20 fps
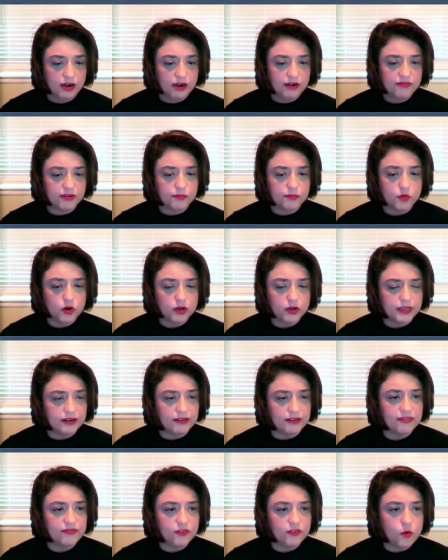for more than
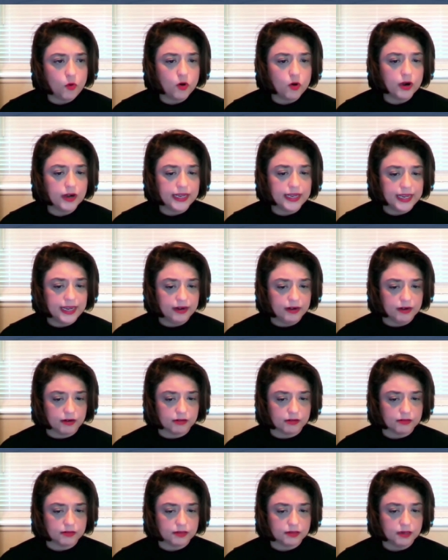4
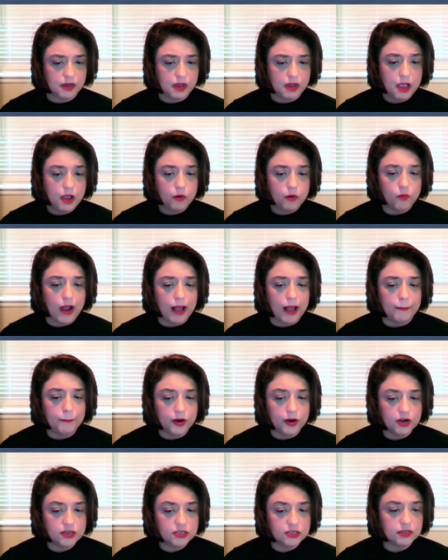years while
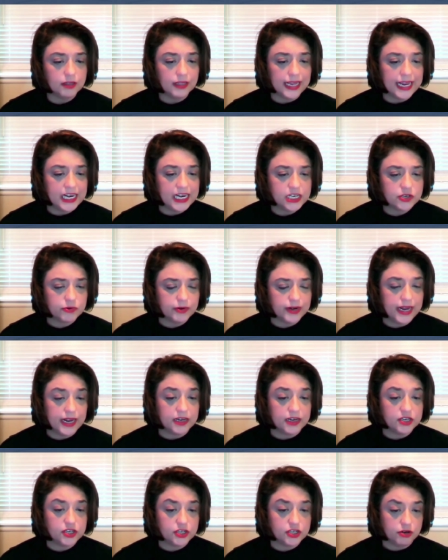personal injury
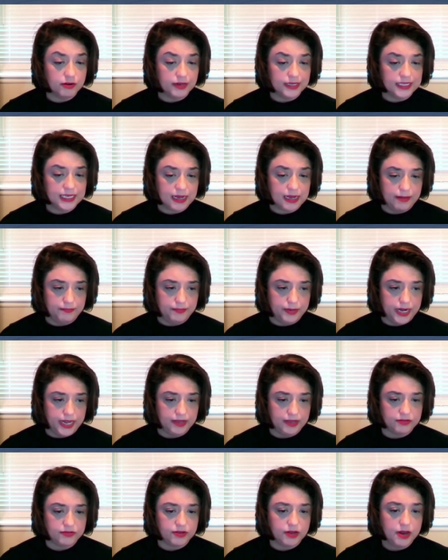insurance
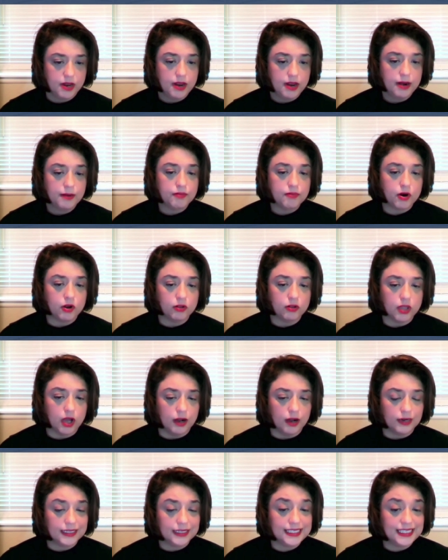companies
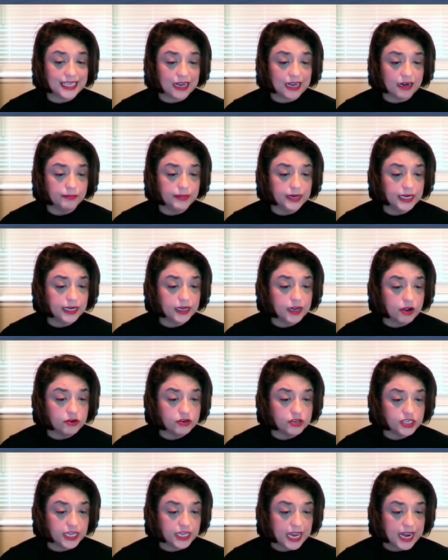prolonged settlement
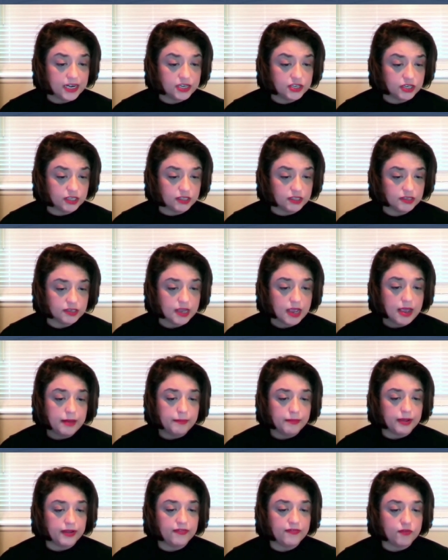negotiations
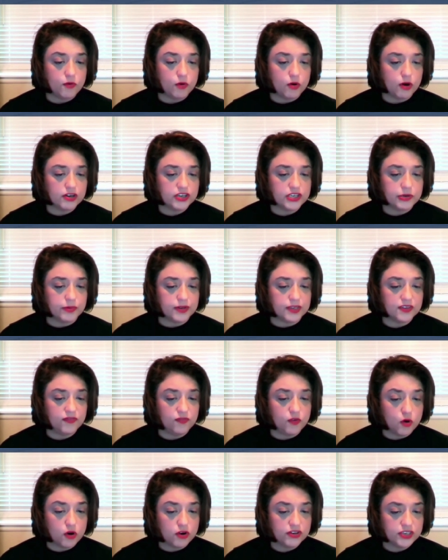before she was
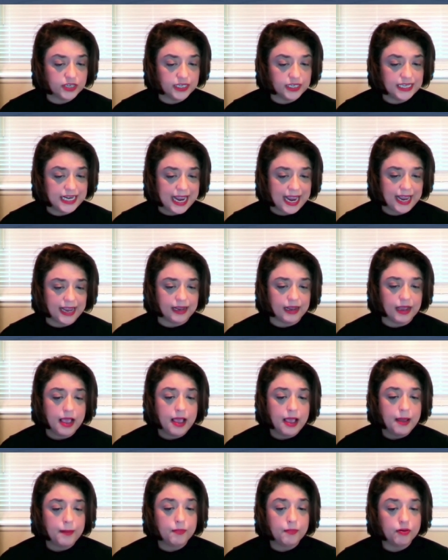forced to take
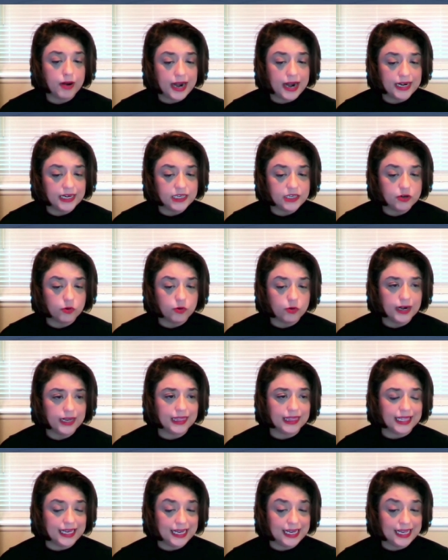predatory
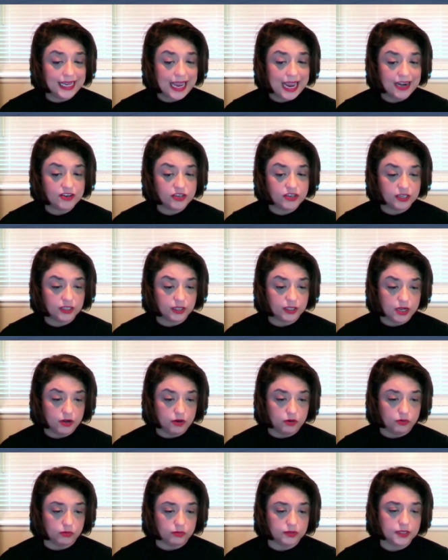litigation
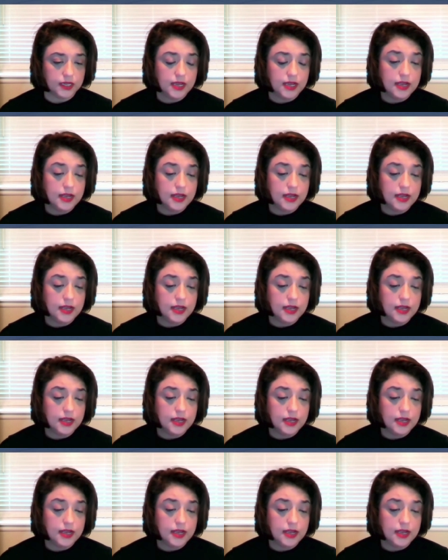loans